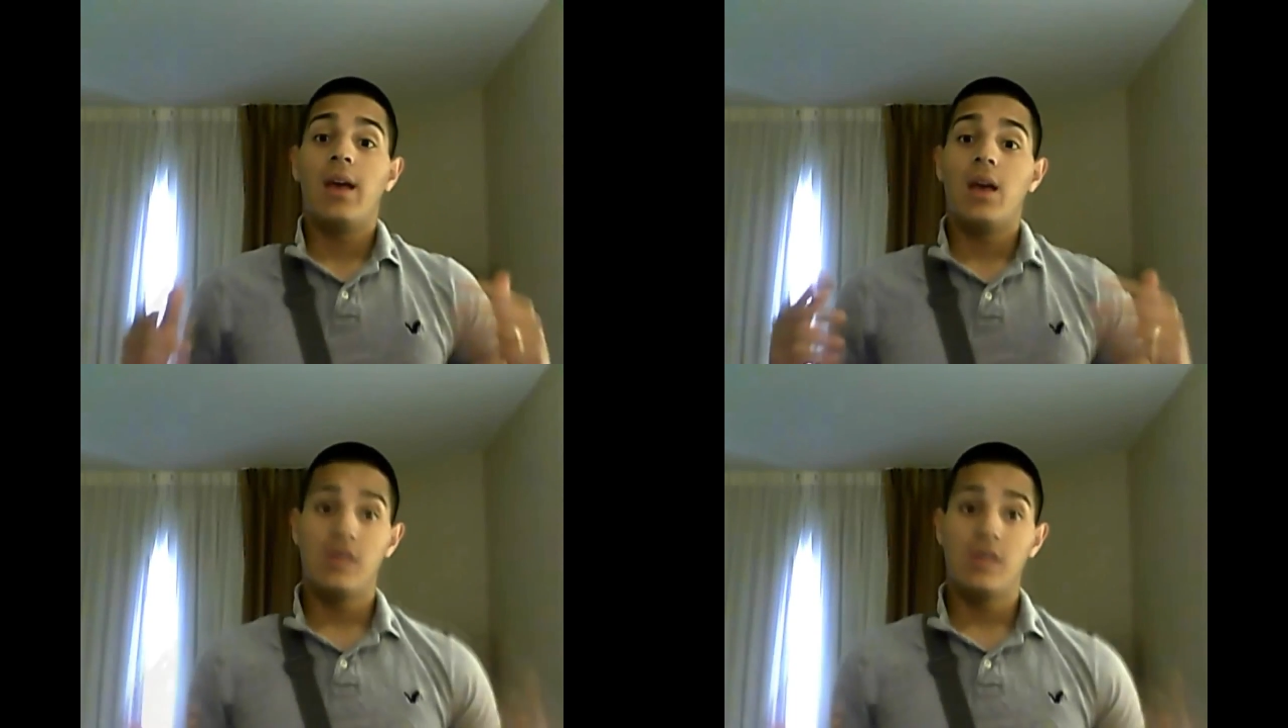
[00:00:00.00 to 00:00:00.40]

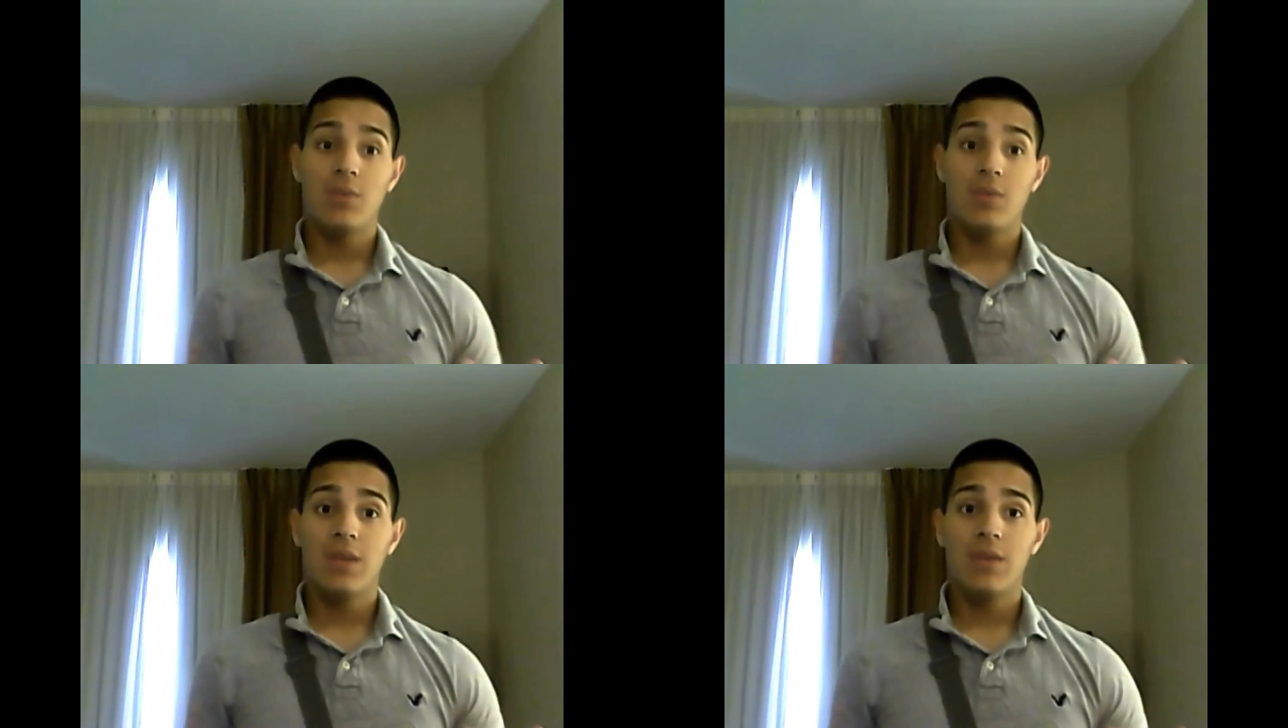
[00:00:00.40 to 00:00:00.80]
Has
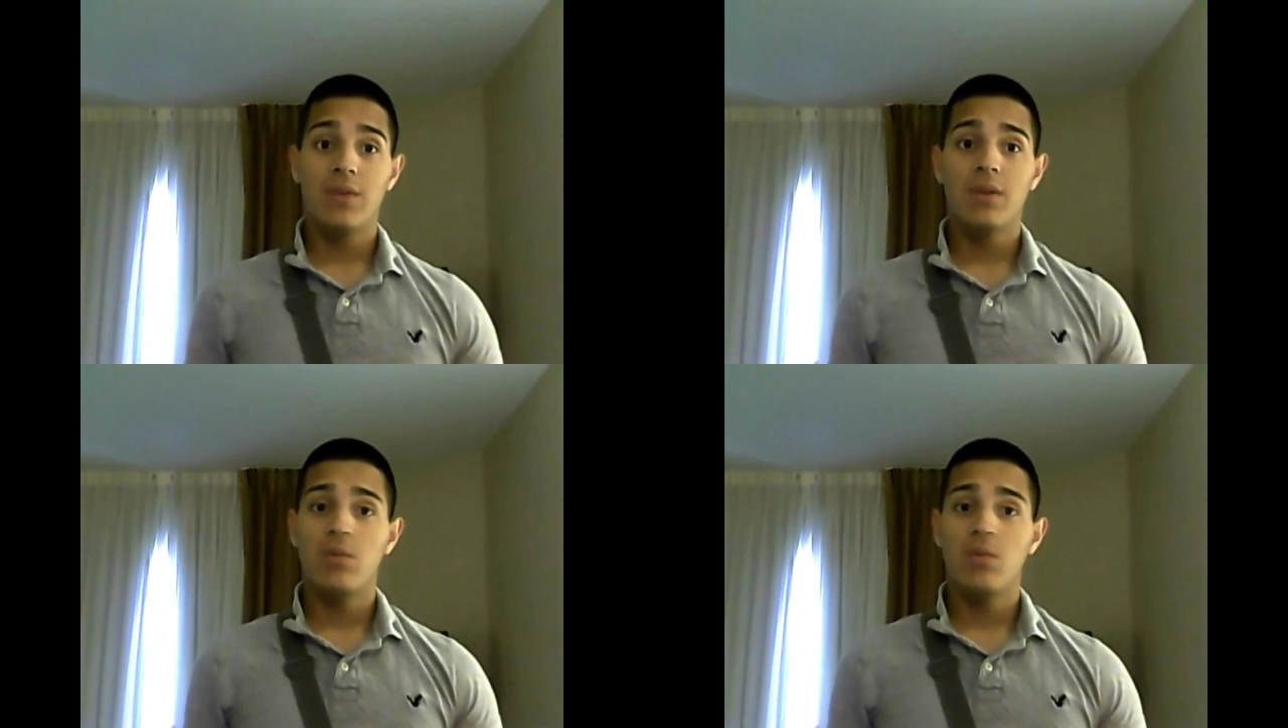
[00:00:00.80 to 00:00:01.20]
anyone
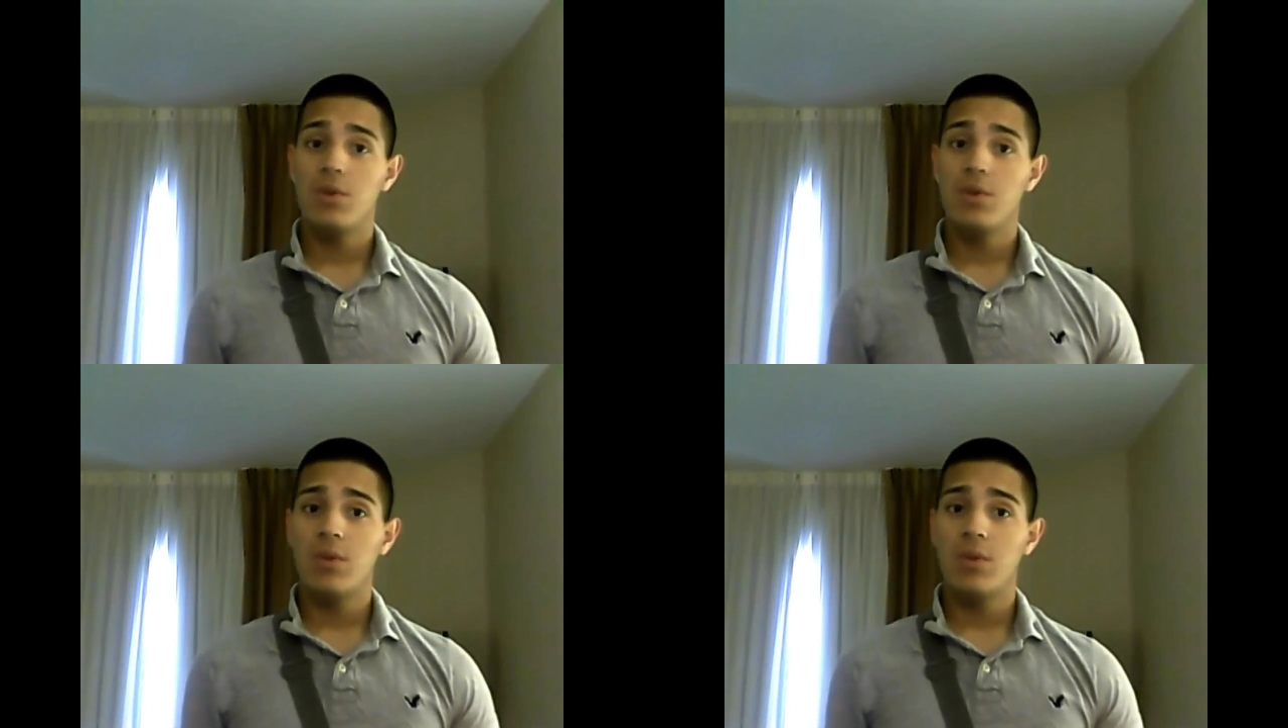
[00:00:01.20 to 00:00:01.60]
ever
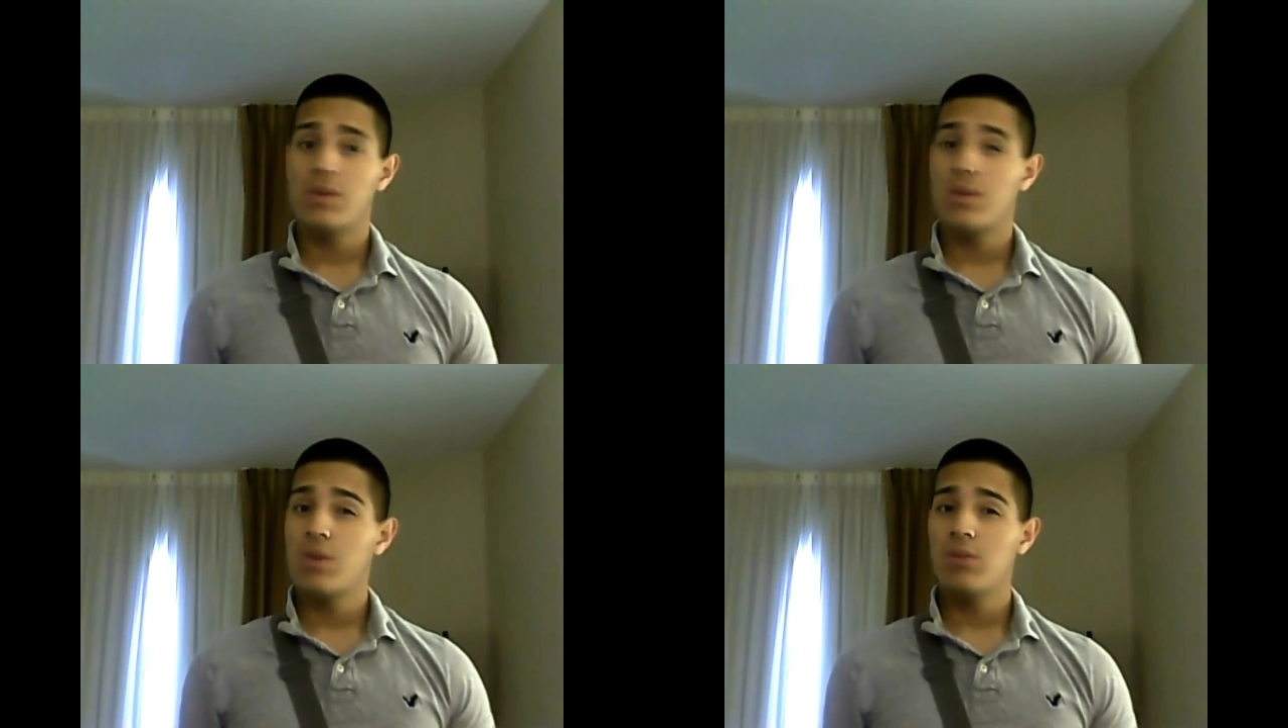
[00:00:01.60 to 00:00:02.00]
wondered why a
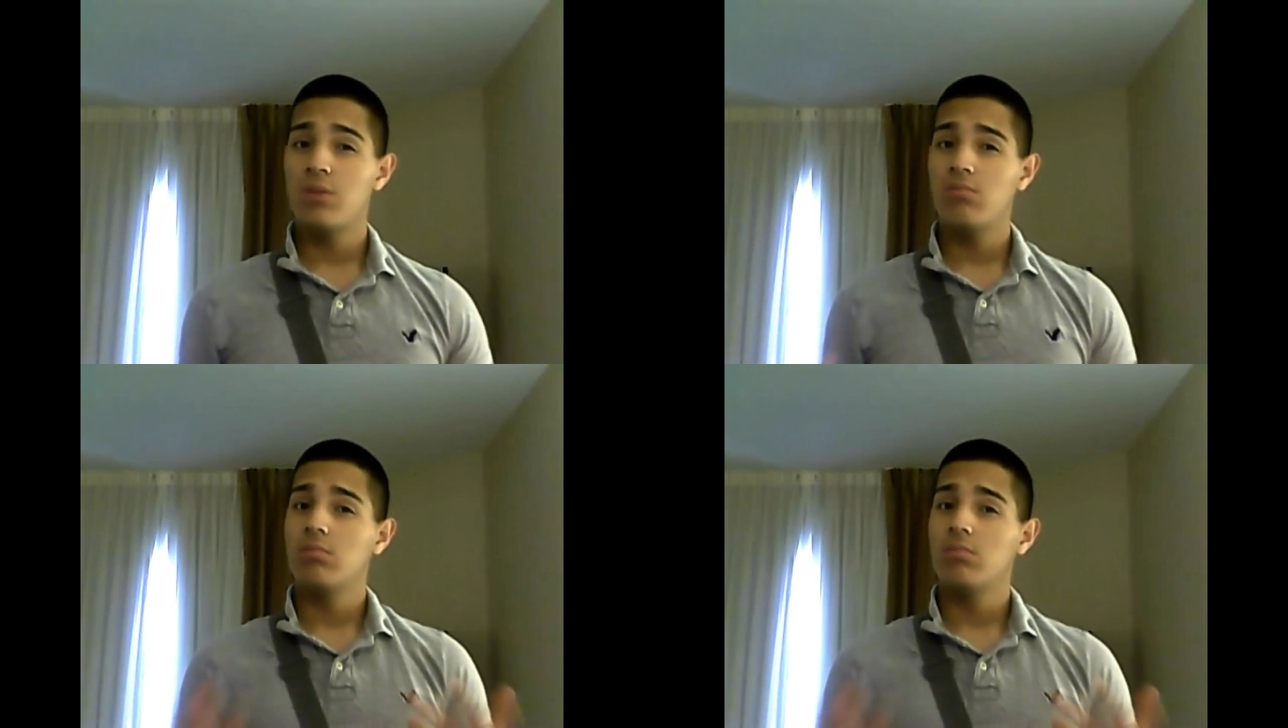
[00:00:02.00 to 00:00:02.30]
smart,